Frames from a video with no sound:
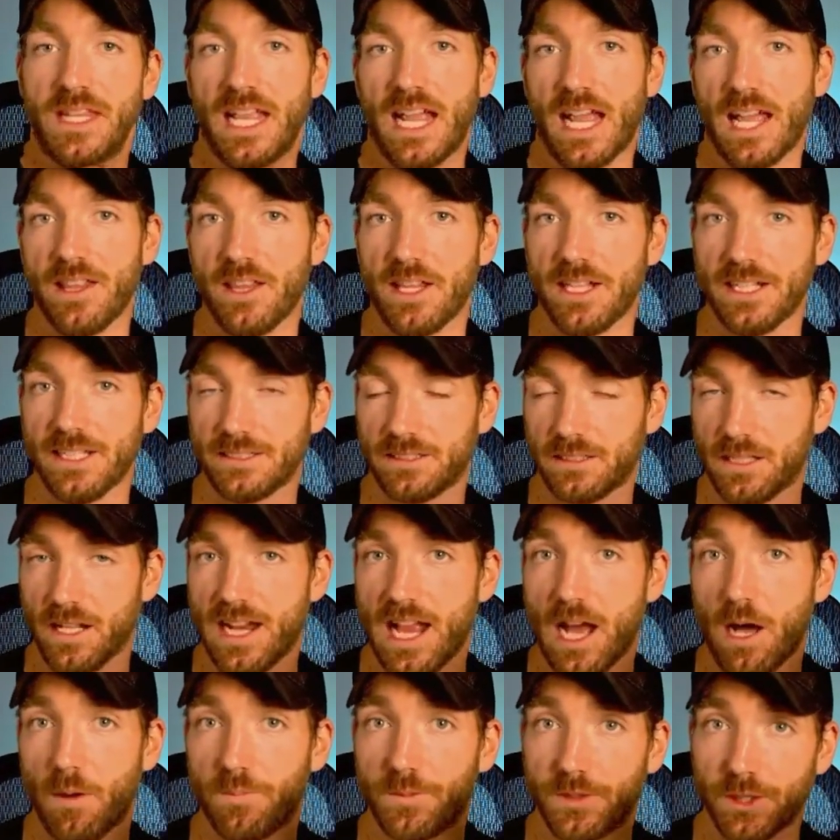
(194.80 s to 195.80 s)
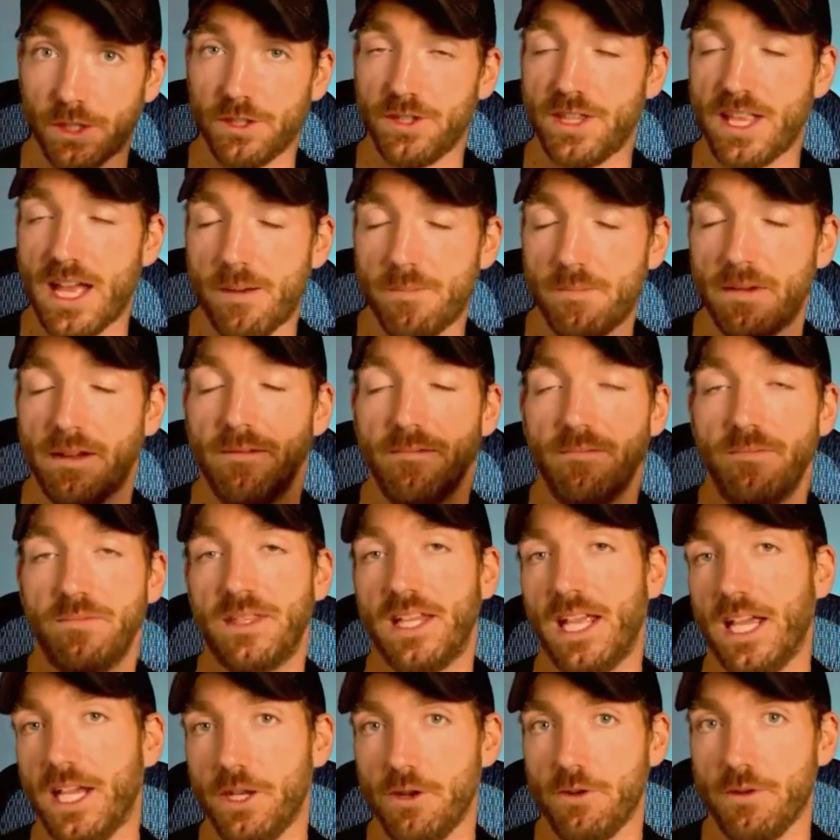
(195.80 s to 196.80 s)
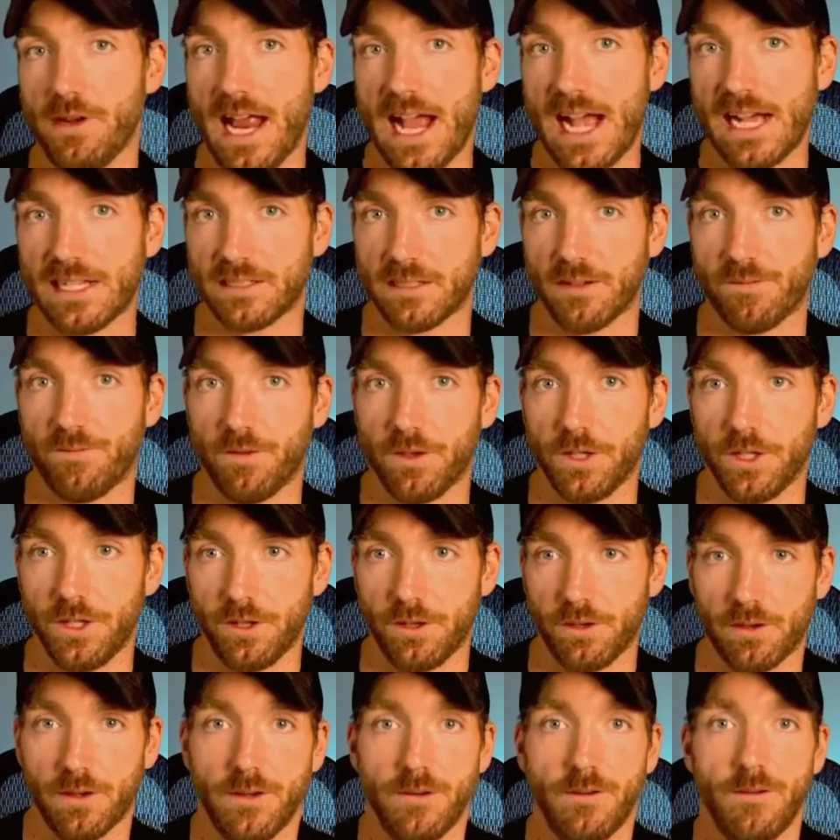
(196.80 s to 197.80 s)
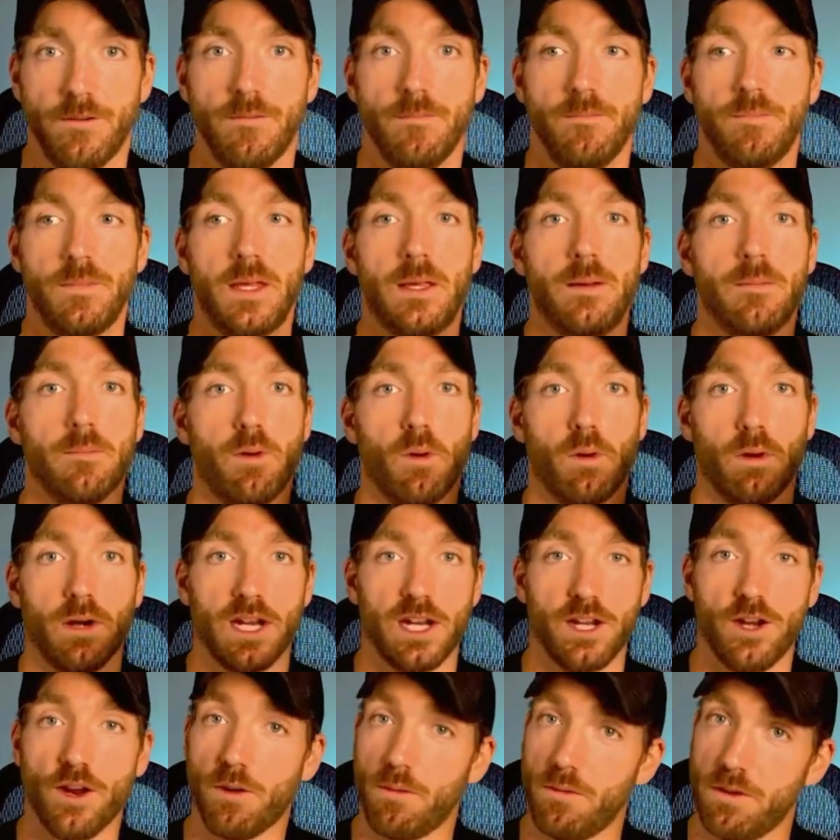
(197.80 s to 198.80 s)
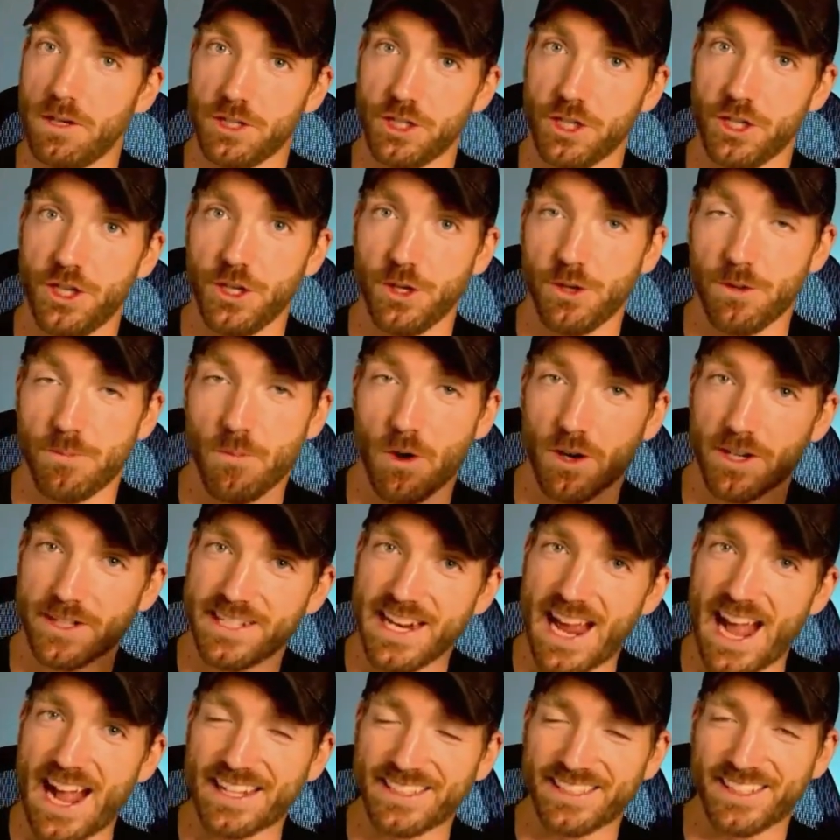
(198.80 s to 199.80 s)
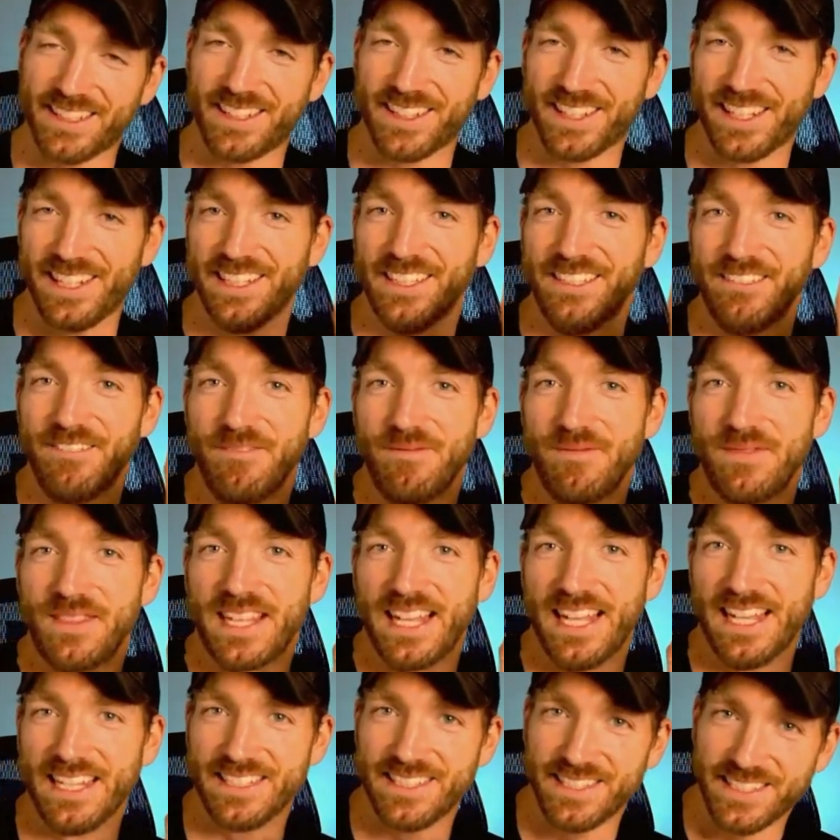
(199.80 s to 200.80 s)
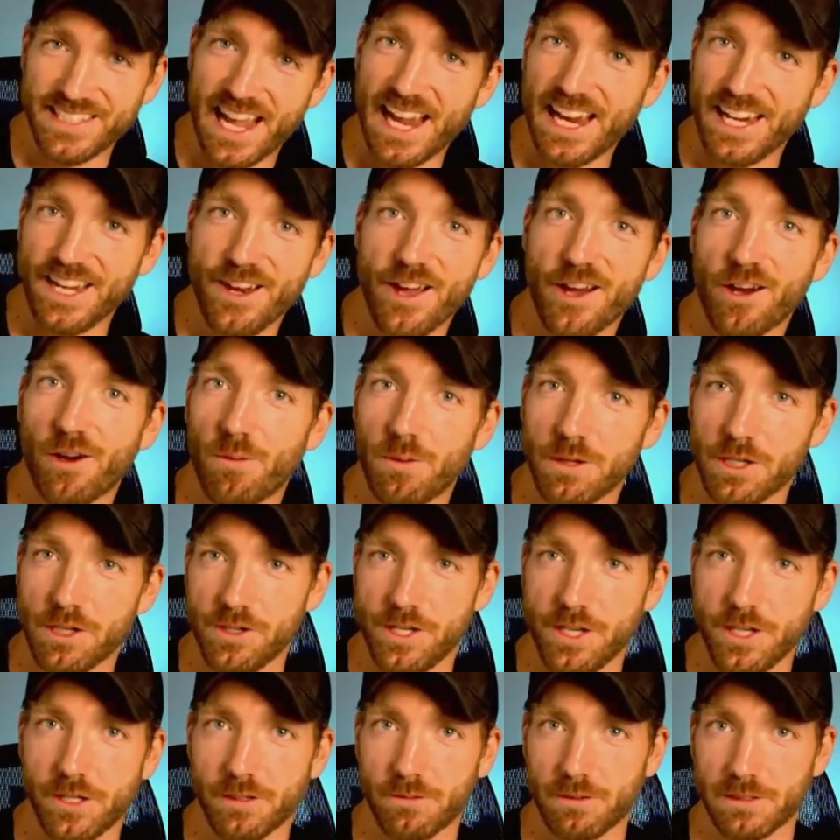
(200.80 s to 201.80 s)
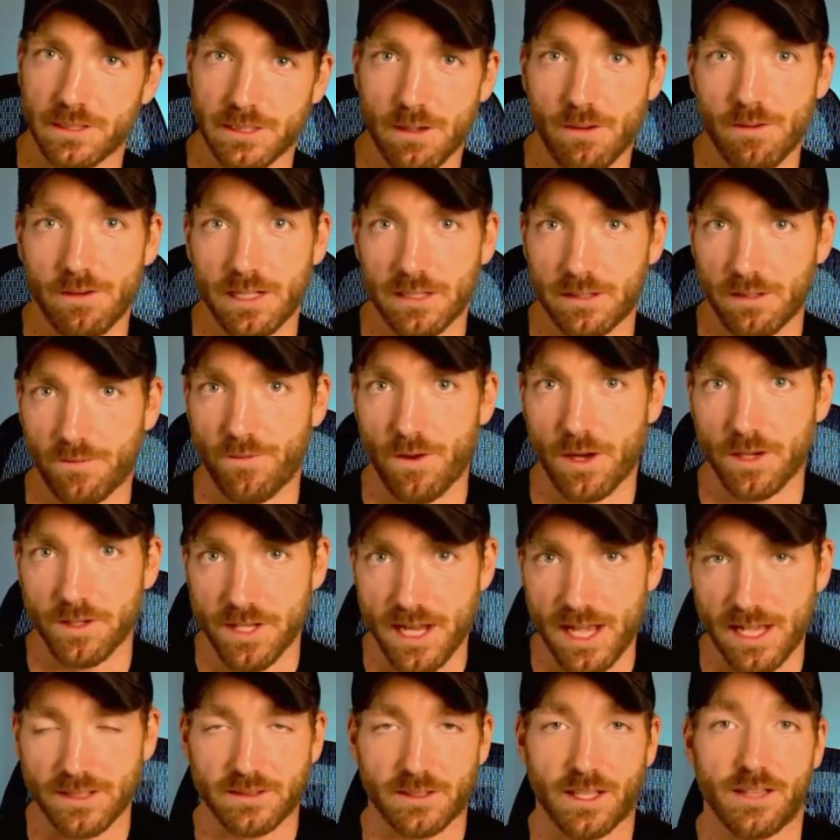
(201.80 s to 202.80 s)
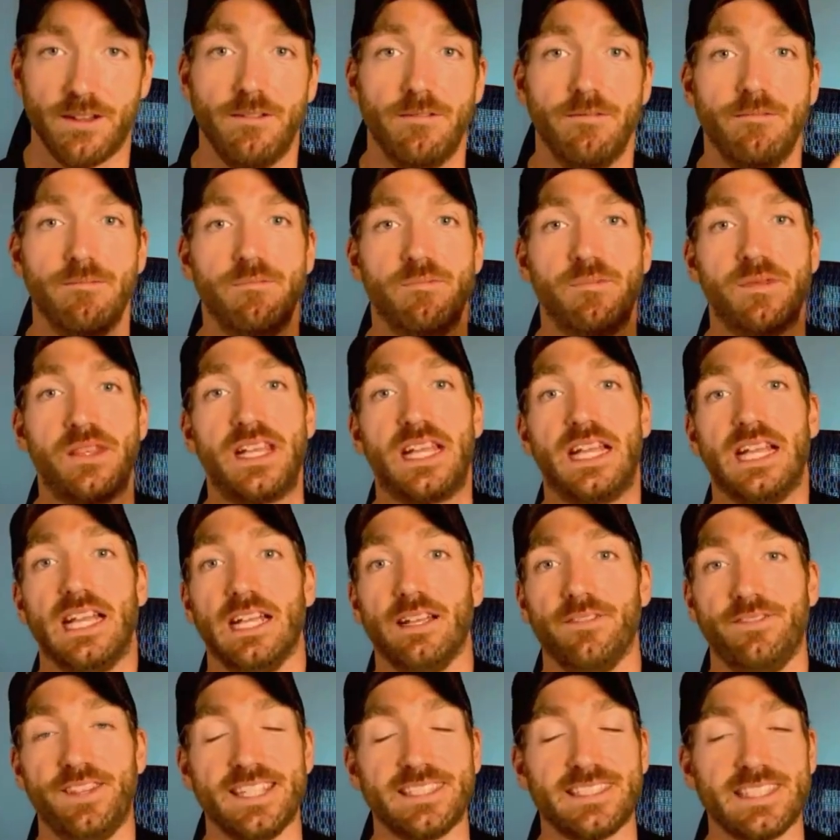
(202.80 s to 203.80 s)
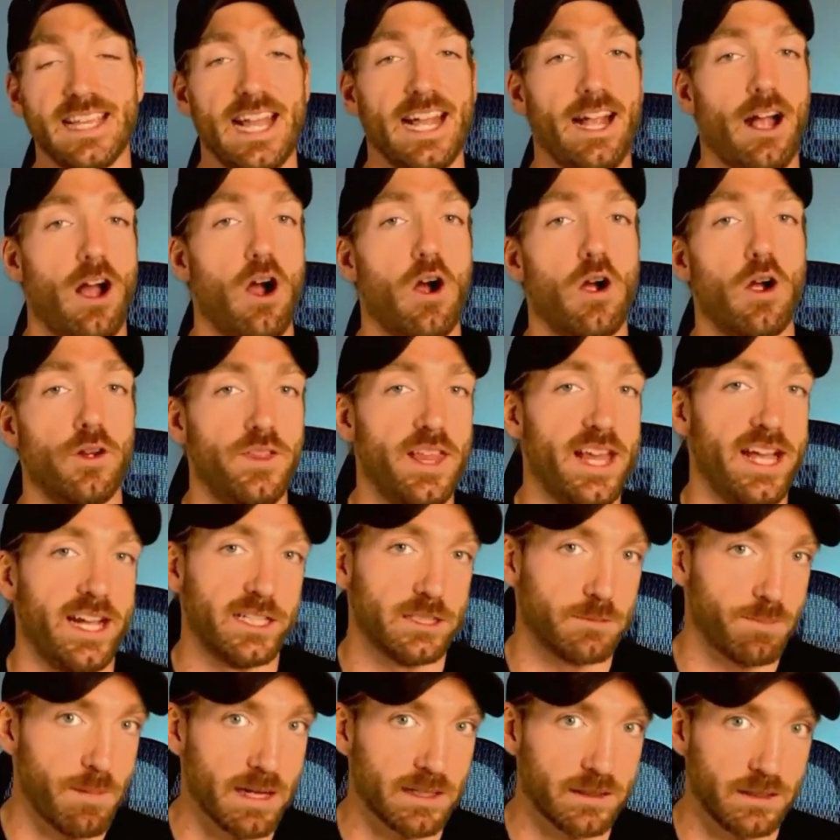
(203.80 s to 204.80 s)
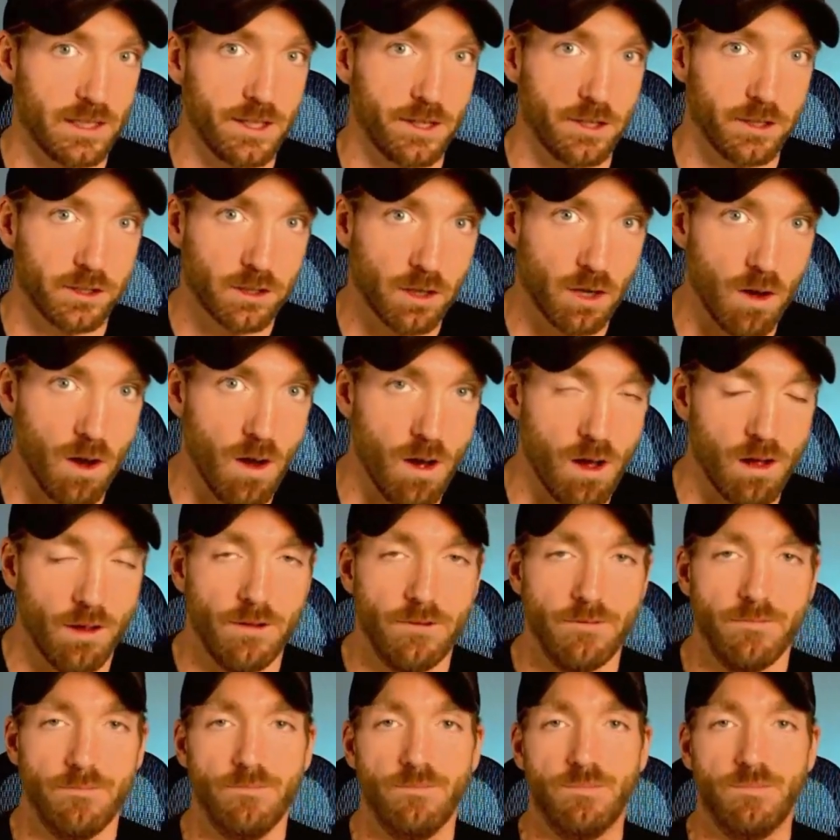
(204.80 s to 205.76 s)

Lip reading: and then it's going to help turn them into an asset for you. But what I don't want you to do more tactically is say no when you're dealing with someone at the front desk. If they say, "Are they expecting your call?"